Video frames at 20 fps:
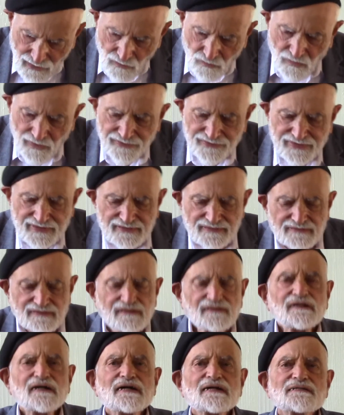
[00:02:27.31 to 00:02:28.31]
with his
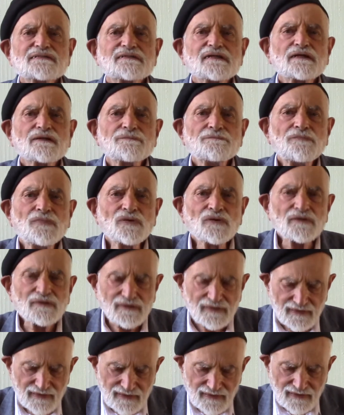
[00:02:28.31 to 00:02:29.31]
classic
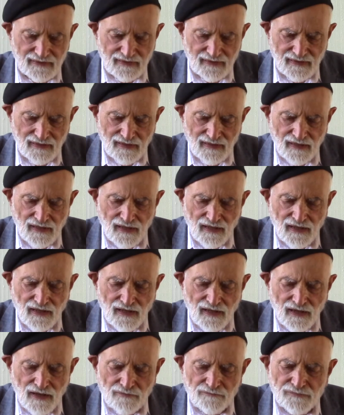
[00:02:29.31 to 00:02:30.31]
book,
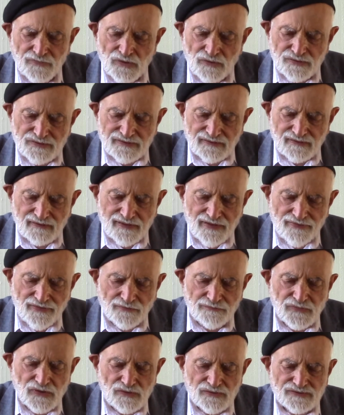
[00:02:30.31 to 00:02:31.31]
The
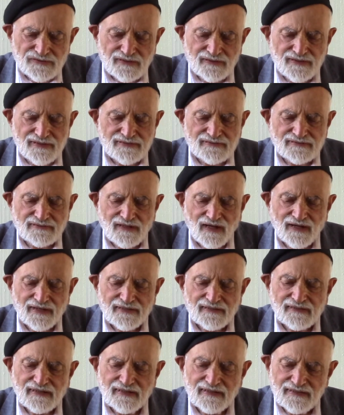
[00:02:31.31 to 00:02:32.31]
Mucusless
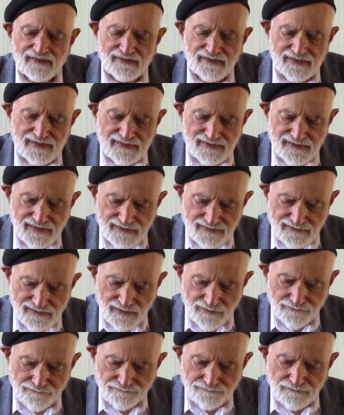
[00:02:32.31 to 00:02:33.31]
Diet Healing
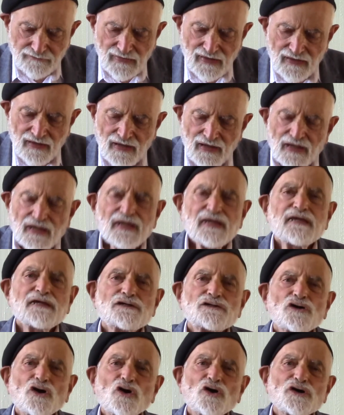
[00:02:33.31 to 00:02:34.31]
System. He
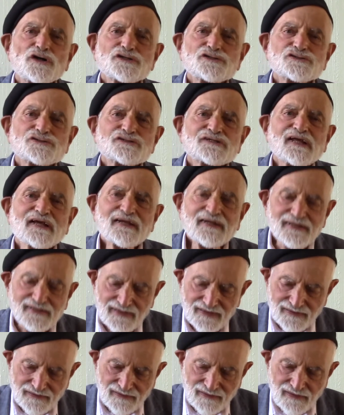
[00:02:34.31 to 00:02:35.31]
launched
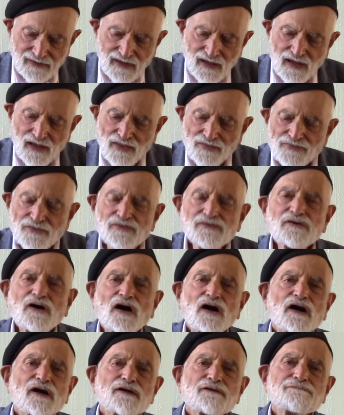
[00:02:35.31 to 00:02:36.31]
here the
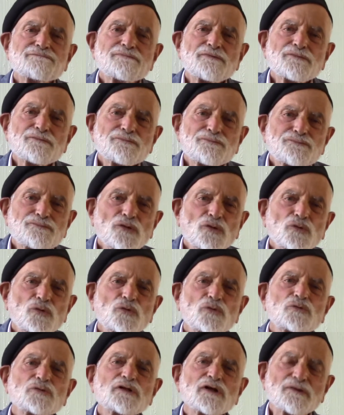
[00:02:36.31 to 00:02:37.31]
live
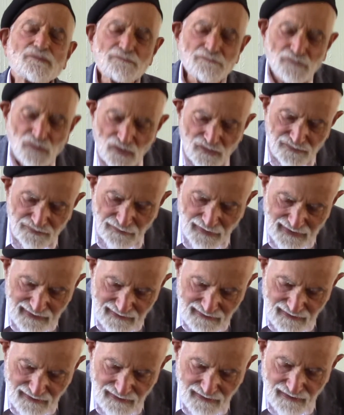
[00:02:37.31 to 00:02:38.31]
food movement.
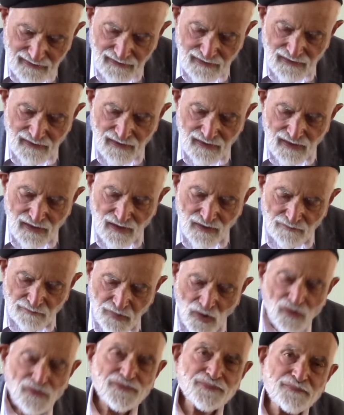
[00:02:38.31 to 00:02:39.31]

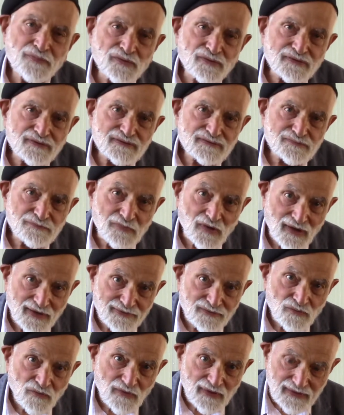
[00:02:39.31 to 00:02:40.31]
Both books, by
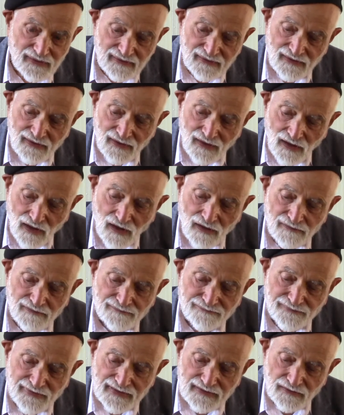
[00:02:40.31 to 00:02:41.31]
the way, are
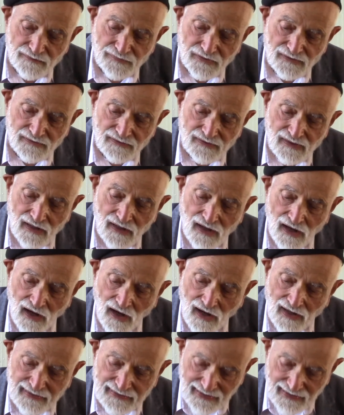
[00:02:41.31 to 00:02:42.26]
available on